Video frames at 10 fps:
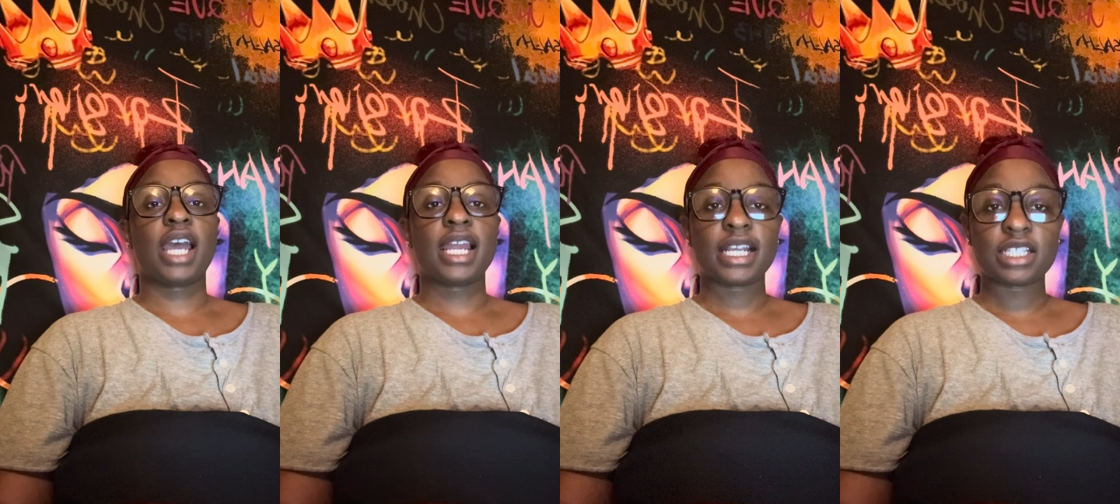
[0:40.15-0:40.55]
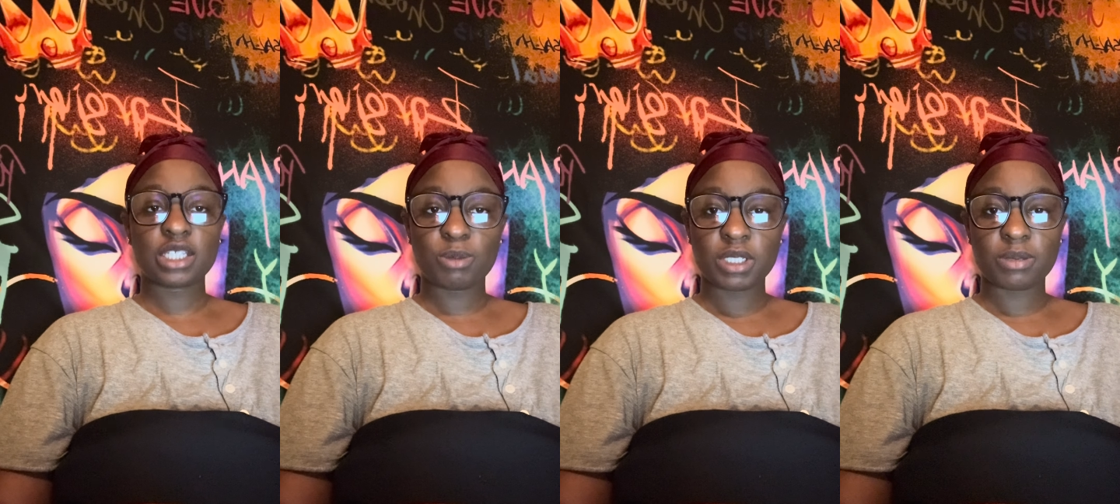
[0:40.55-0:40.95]
I'd like to
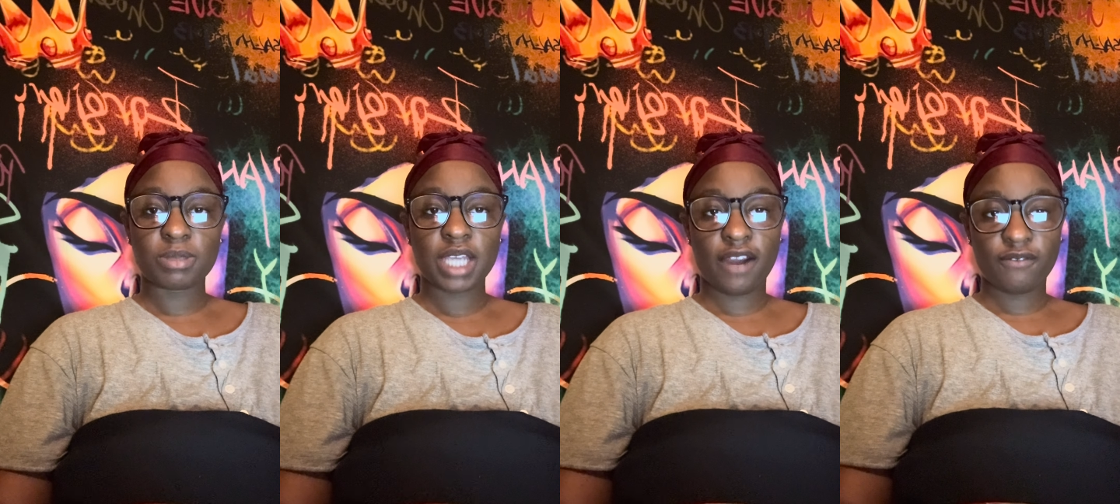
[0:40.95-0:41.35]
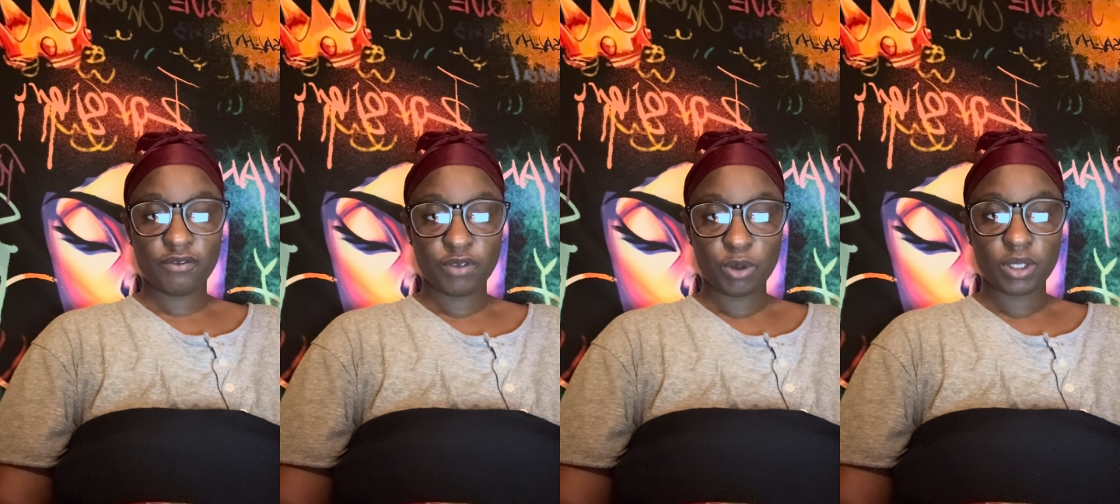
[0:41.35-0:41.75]
spend some time
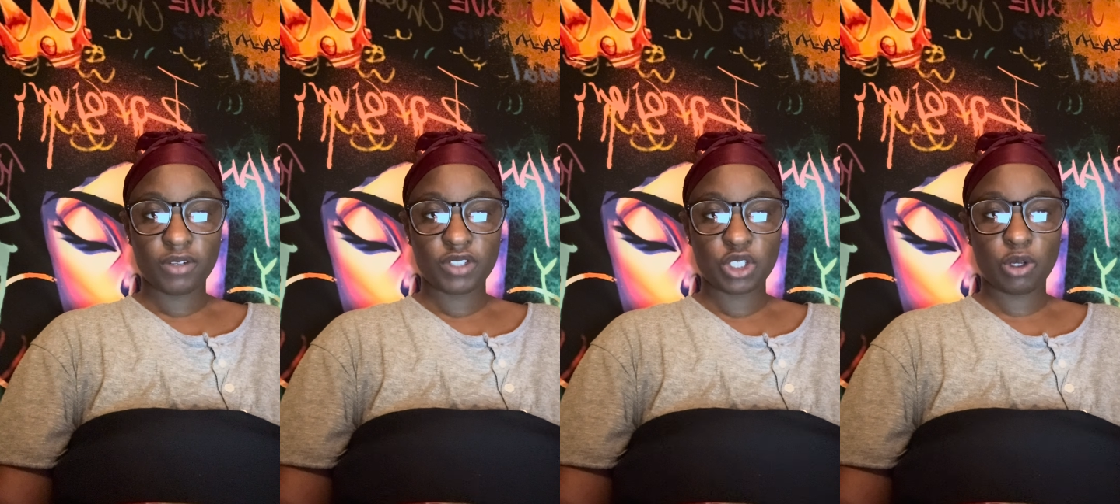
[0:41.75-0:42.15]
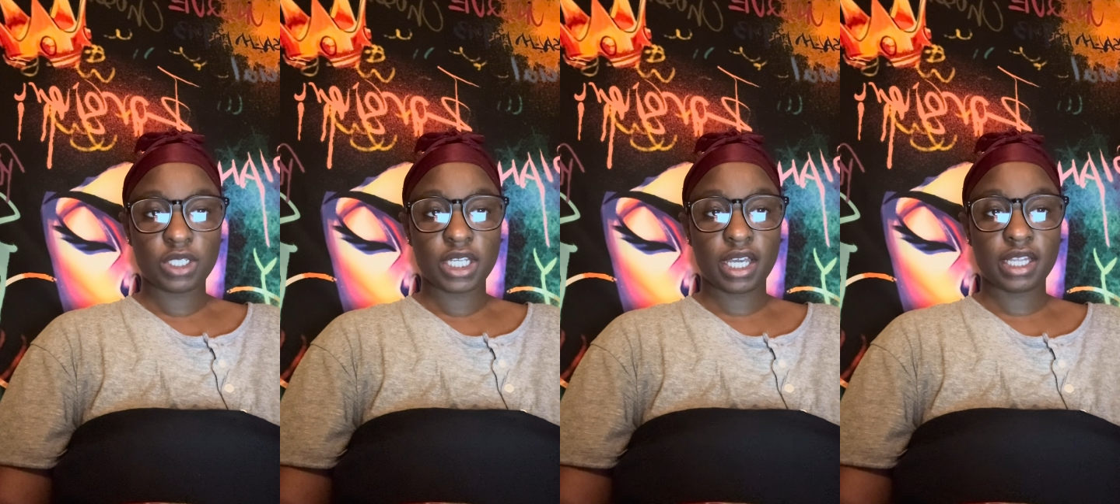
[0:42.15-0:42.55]
reviewing the results
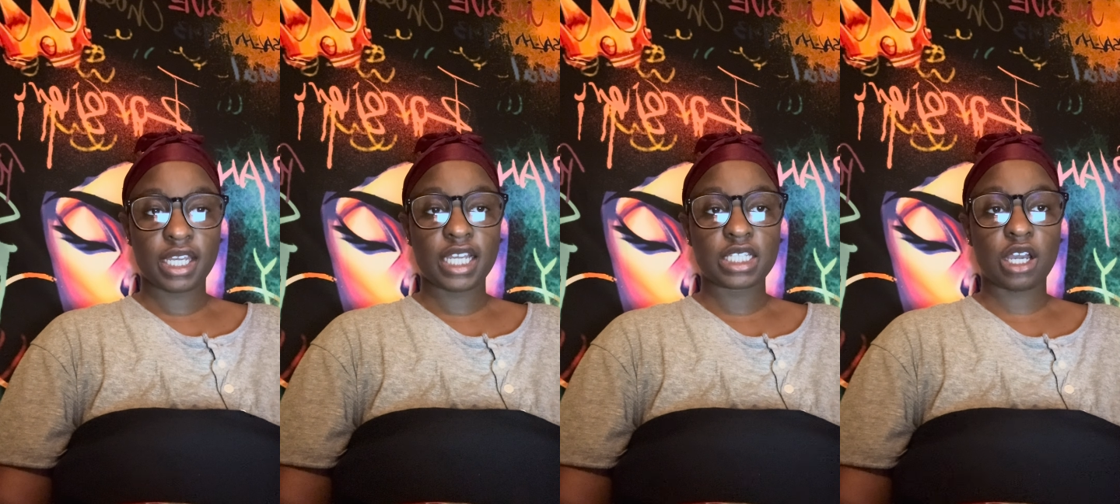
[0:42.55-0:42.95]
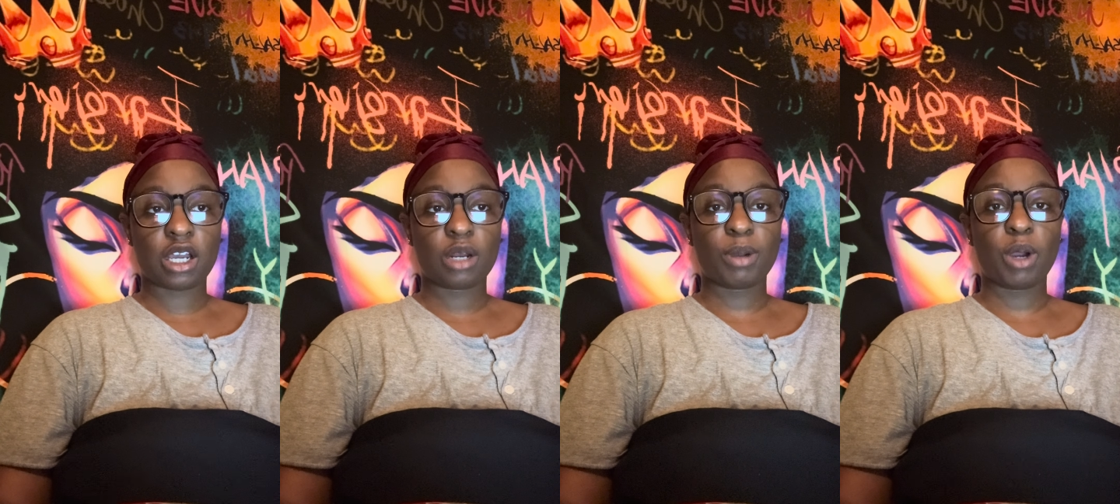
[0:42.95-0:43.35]
together and
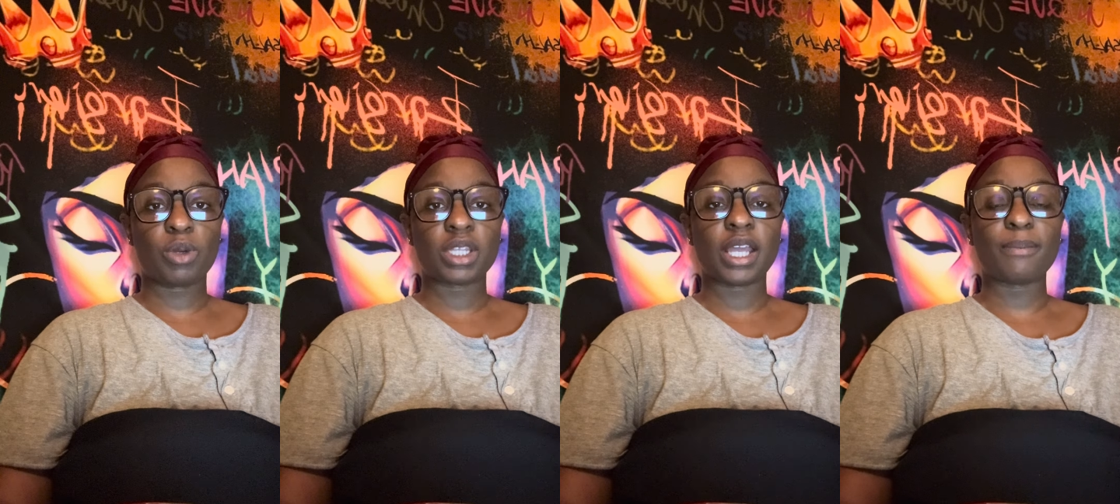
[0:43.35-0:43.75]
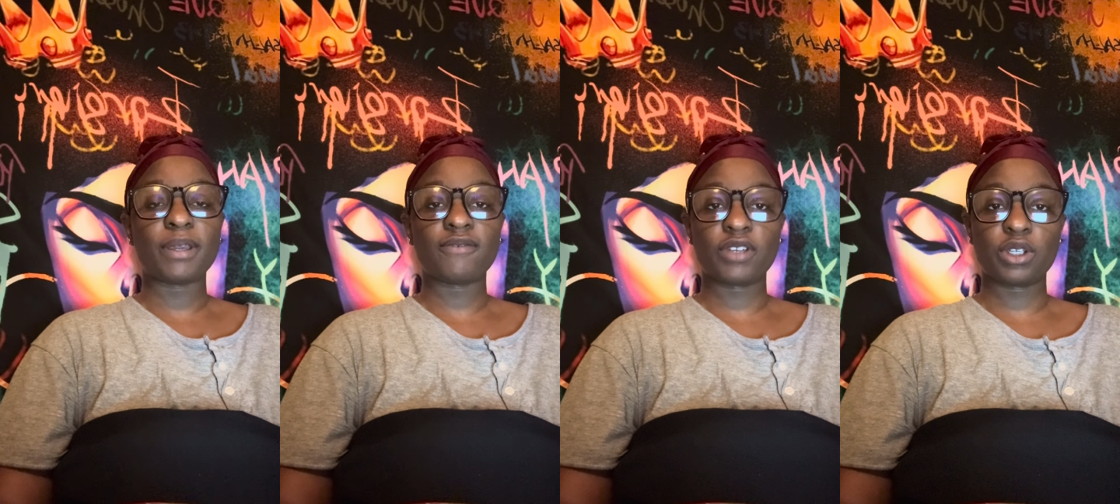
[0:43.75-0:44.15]
talking about what they
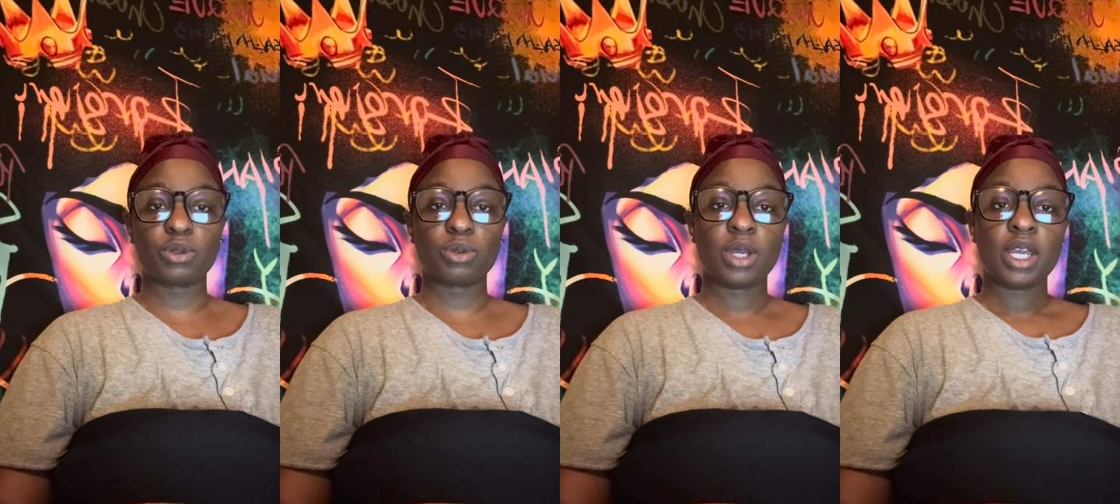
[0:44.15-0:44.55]
mean for you.